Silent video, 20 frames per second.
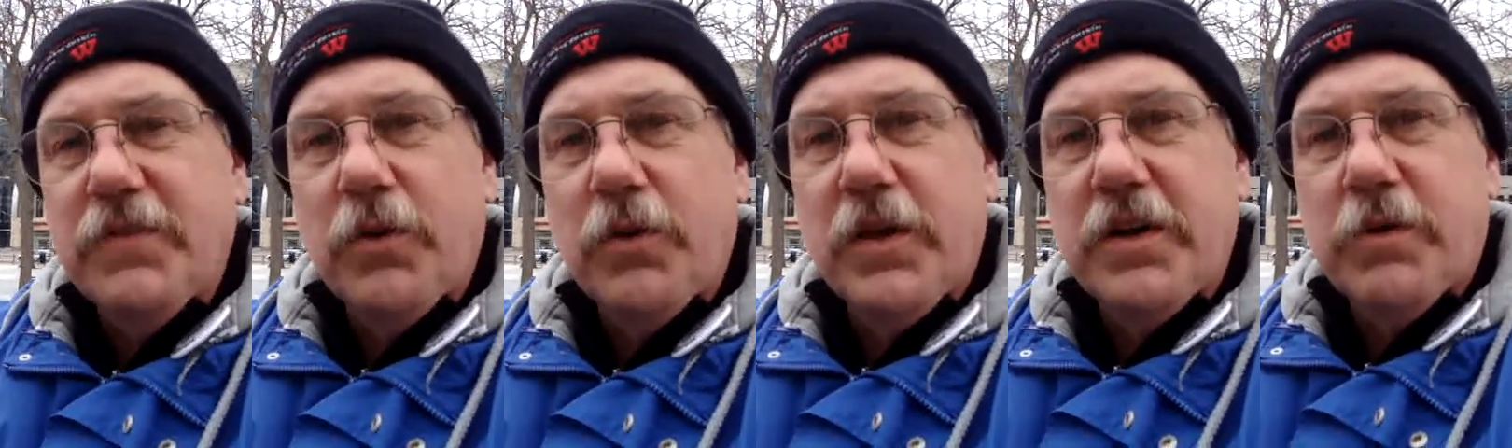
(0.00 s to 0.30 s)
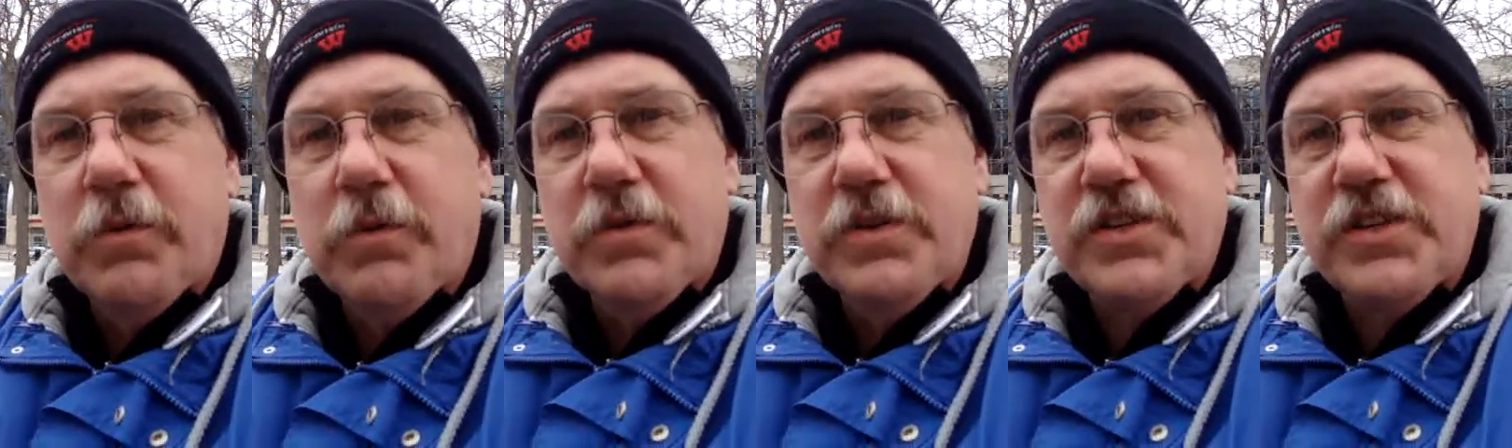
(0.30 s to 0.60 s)
though they
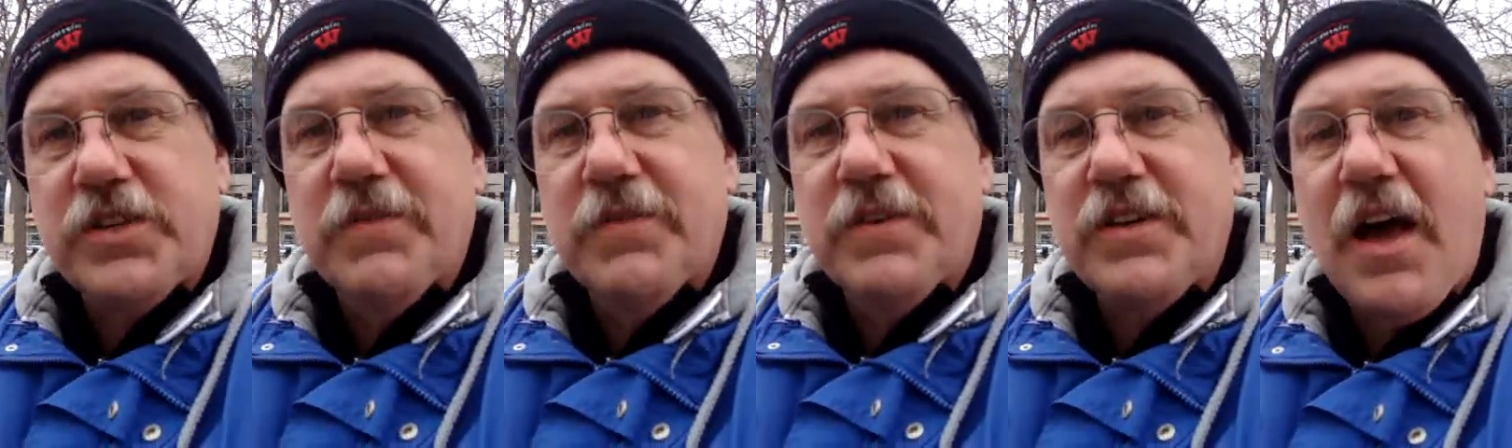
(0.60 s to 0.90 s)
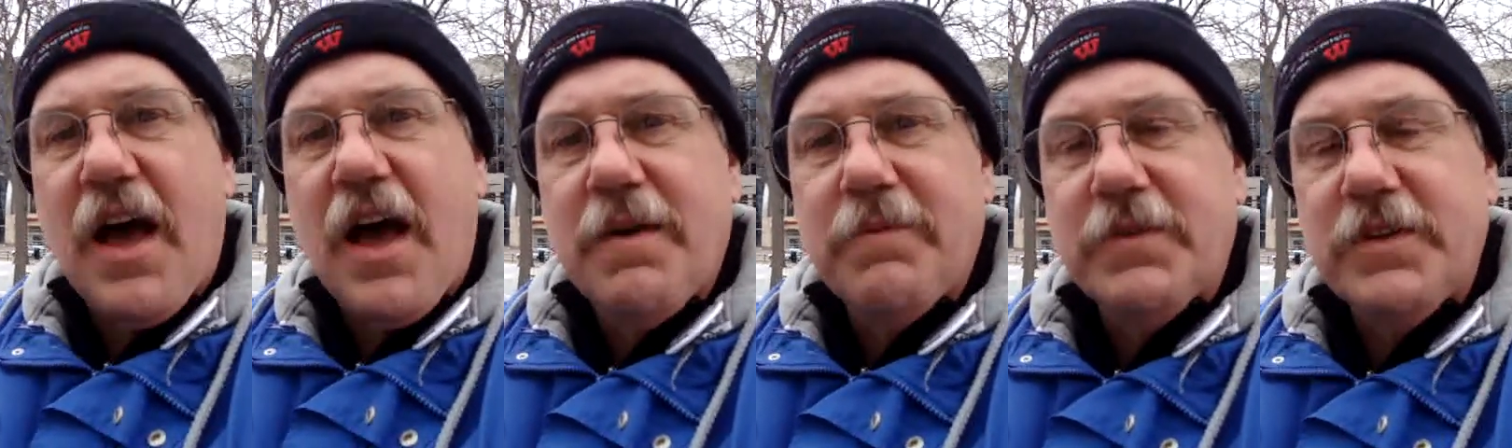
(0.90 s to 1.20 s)
don't receive a
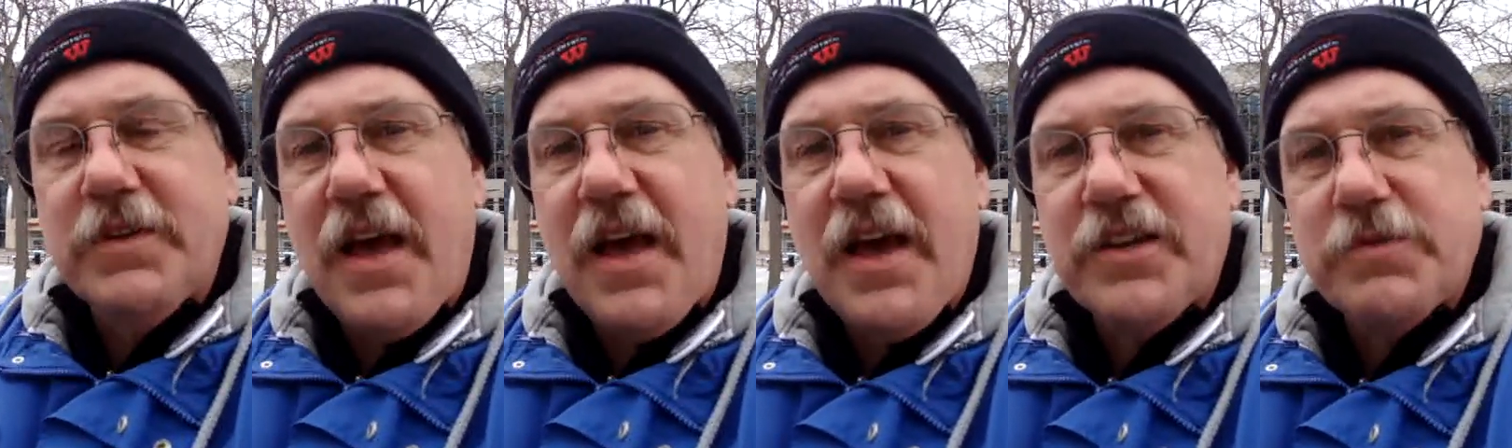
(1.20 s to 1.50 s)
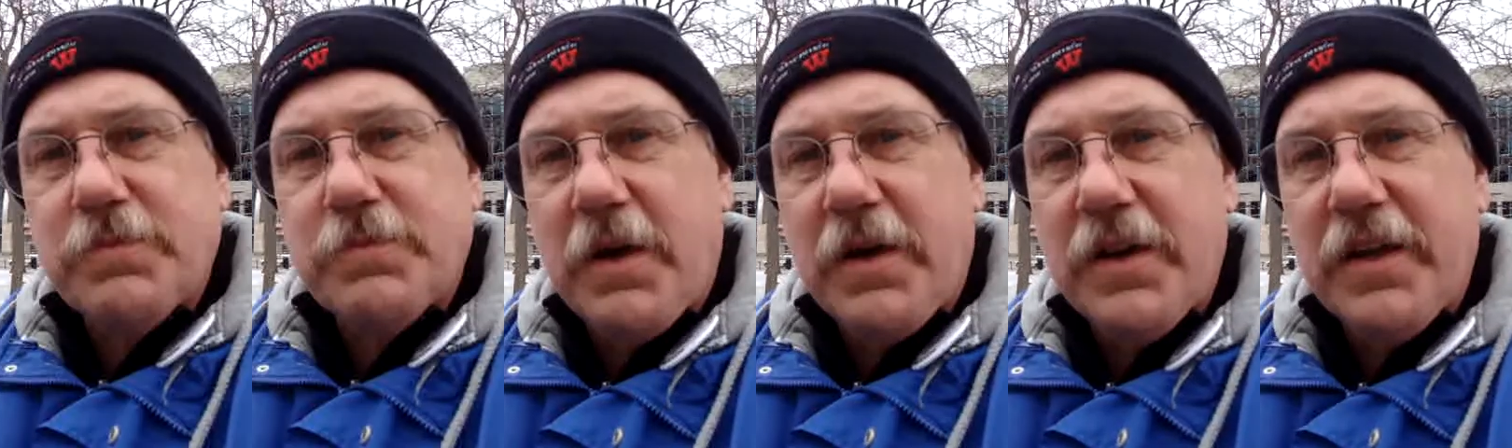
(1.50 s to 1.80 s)
dime in
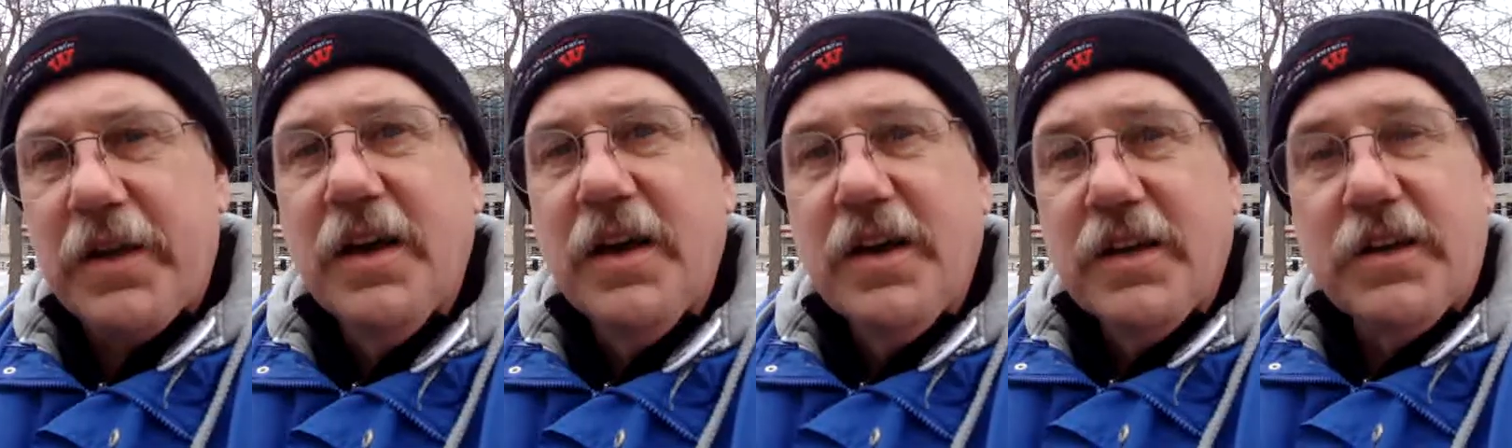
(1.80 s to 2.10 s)
tax money.